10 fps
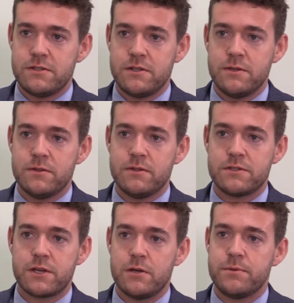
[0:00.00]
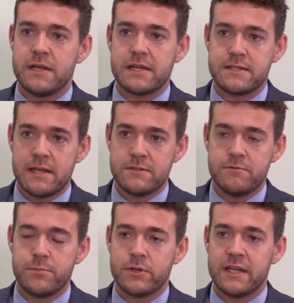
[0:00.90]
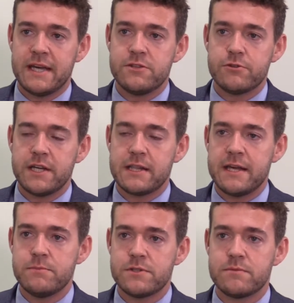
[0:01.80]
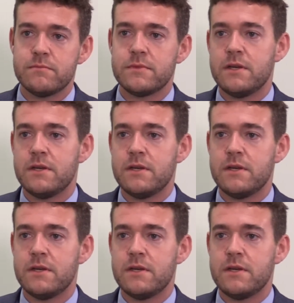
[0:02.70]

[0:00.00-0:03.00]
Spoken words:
to the scope and extent of bodily injury claims,